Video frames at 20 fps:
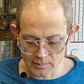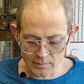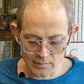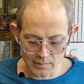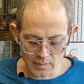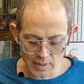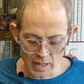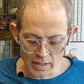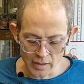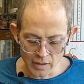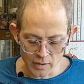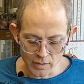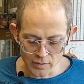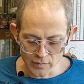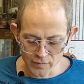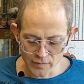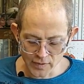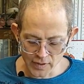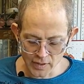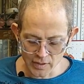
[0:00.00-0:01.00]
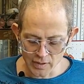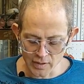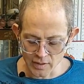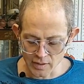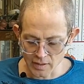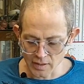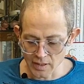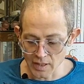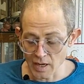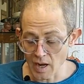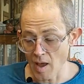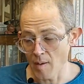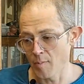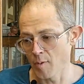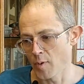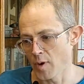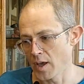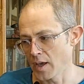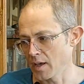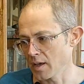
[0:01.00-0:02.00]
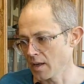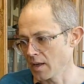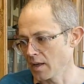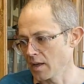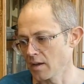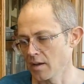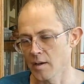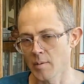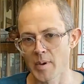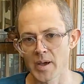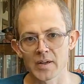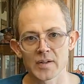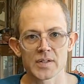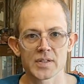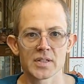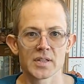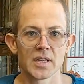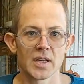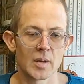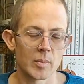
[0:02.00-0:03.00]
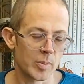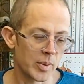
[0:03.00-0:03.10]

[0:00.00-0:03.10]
I go and feed her, and then I'm awake and I can't go back to sleep,